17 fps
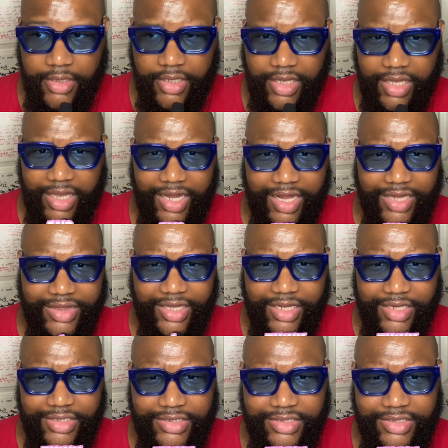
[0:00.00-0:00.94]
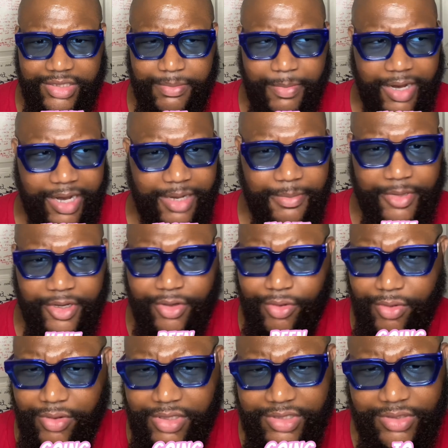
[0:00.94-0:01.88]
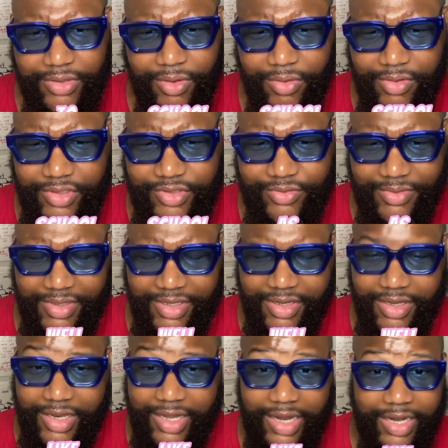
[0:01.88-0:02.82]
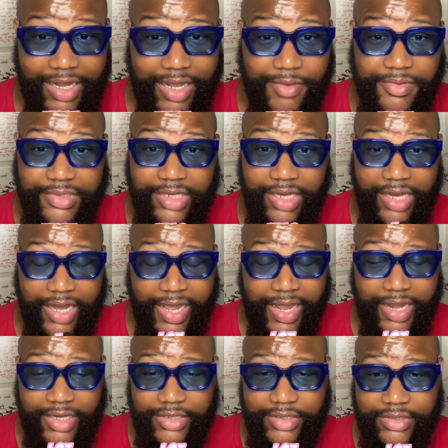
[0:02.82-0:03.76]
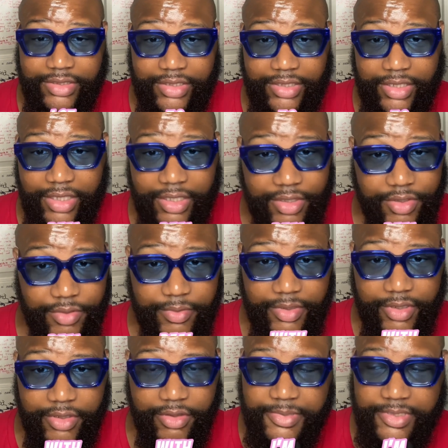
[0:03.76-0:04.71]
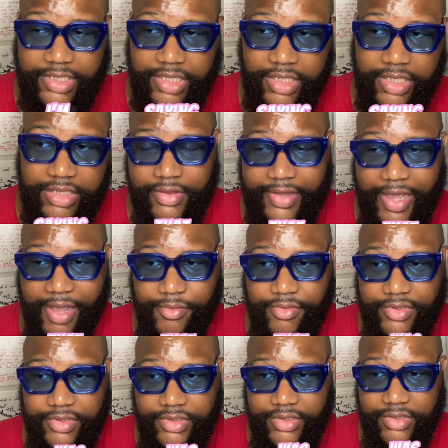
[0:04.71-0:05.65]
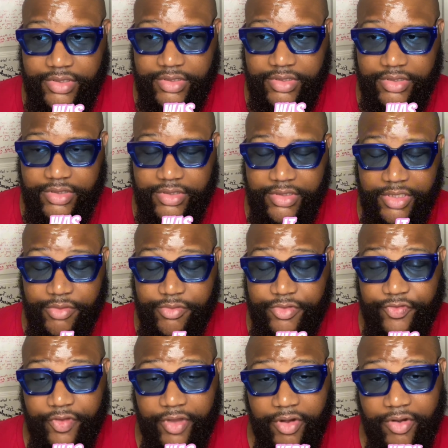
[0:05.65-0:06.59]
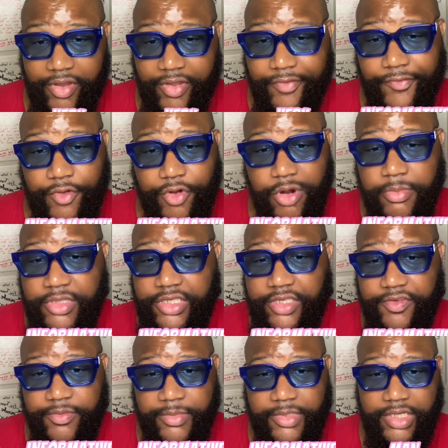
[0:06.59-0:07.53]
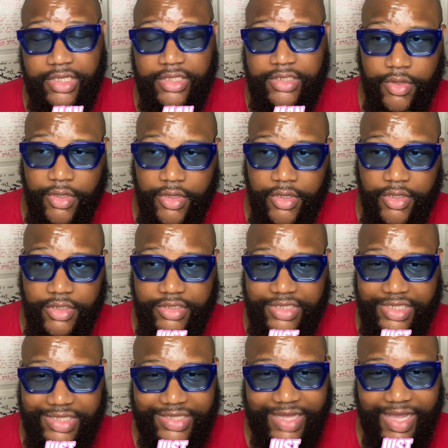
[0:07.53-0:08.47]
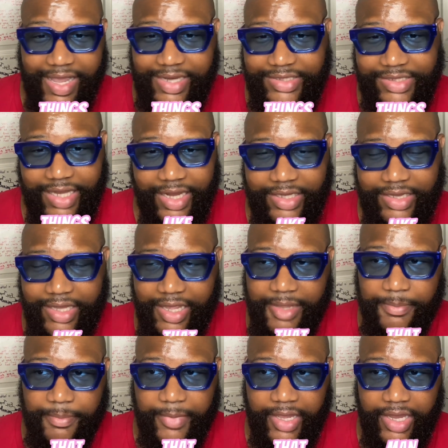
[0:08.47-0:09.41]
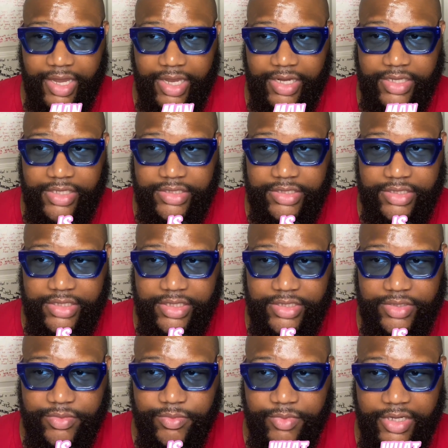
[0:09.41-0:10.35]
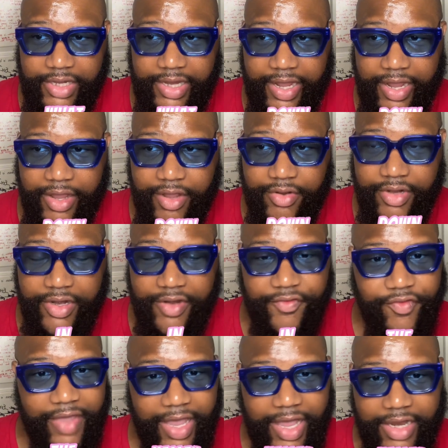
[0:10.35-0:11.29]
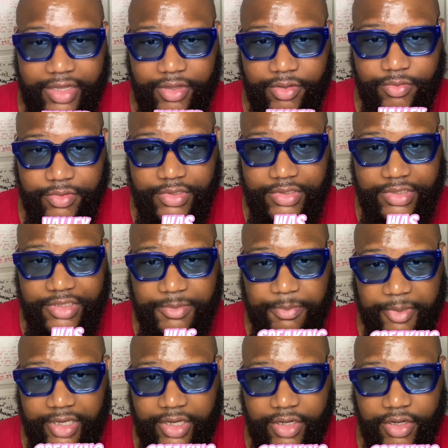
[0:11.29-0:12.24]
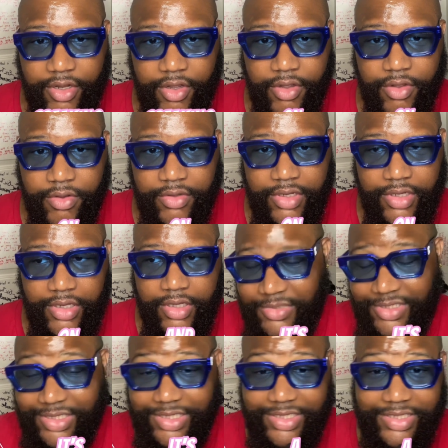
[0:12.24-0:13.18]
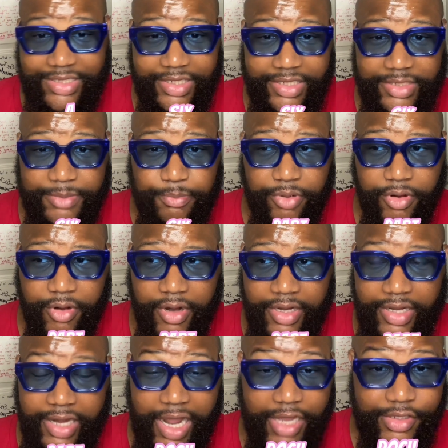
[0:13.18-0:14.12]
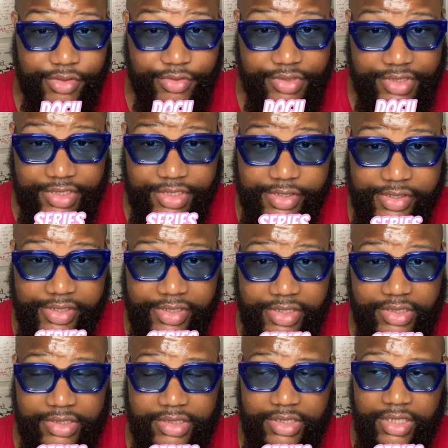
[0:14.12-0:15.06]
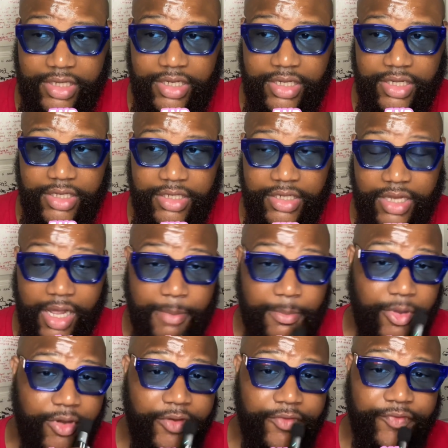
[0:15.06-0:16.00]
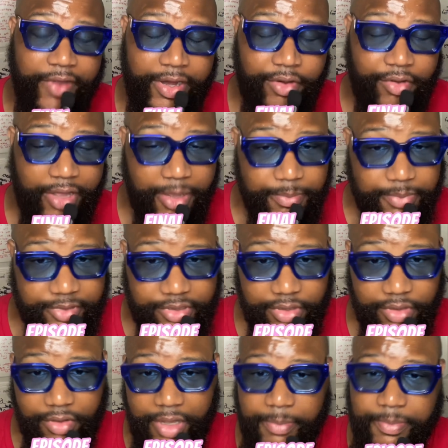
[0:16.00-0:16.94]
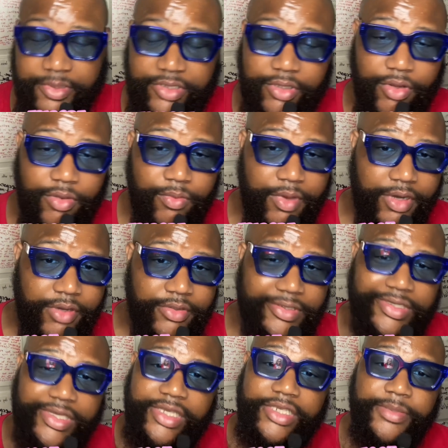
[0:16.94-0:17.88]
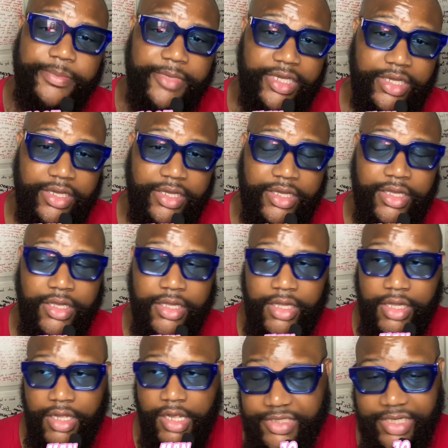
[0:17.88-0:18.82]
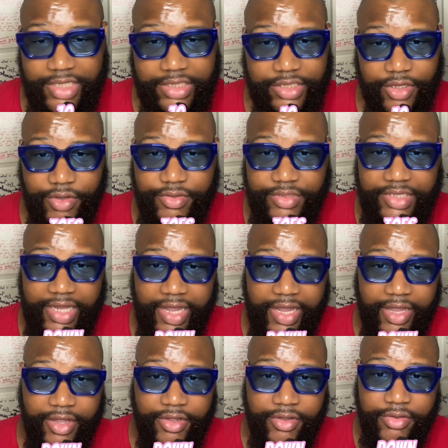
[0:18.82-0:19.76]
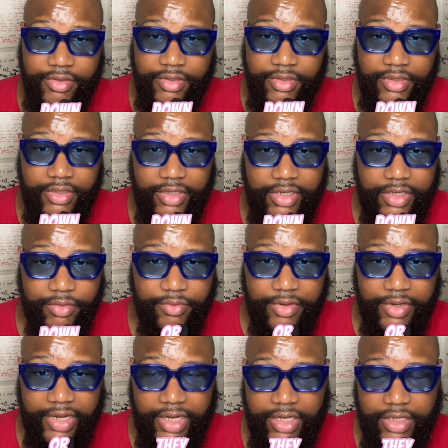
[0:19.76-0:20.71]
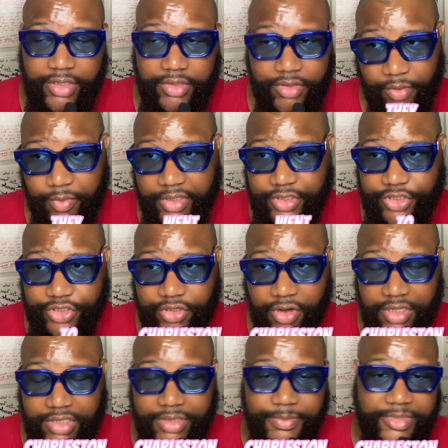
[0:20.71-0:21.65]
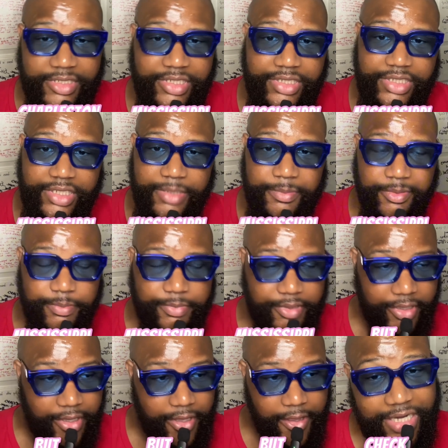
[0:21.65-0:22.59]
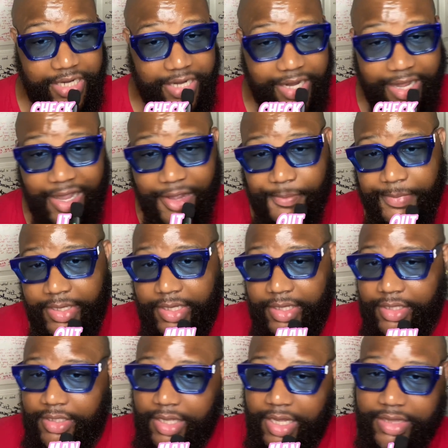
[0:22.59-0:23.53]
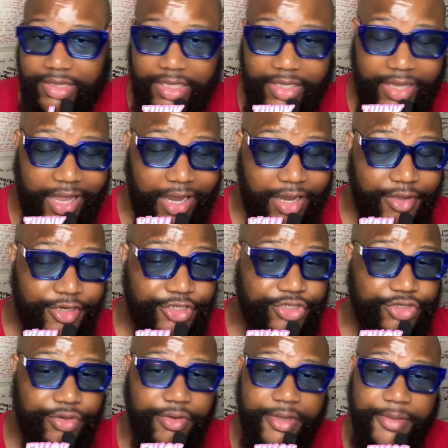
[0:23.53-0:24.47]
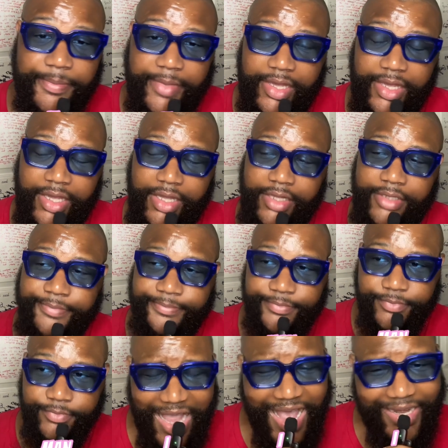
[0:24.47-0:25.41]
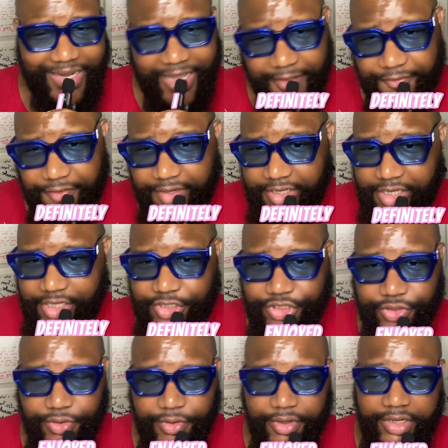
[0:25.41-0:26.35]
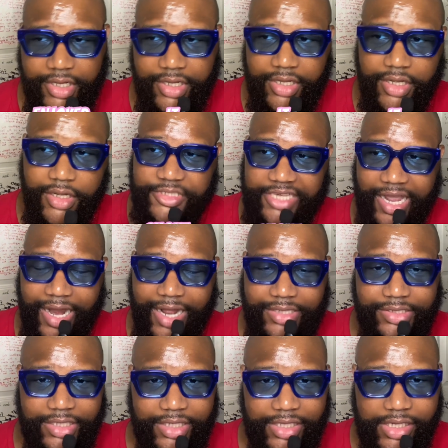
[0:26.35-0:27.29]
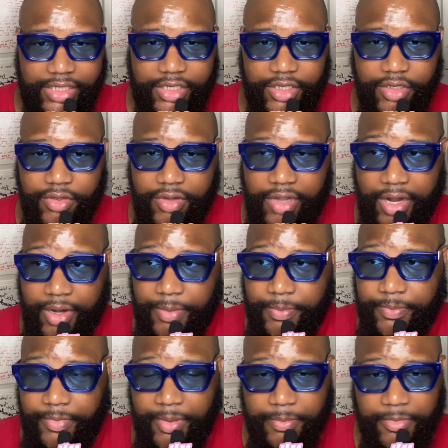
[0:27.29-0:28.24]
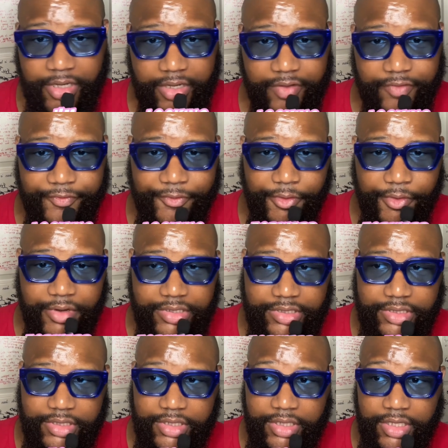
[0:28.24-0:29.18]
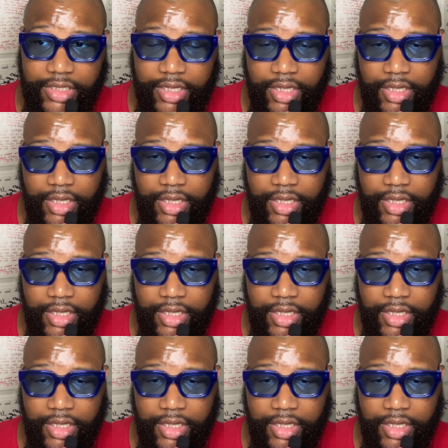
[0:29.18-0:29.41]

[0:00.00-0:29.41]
and I think she might have been going to school as well. Like that was a lot to deal with. You know what I'm saying? It was very informative, man. Just things like that, man, is what Down in the Valley was speaking on. And it's a 6-part docu-series, and I'm on the final episode 106, man. 10 Toes Down, or they went to Charleston, Mississippi. But check it out, man. I think y'all will enjoy it, man. I definitely enjoyed it. Shout out to Nico. I'm looking forward to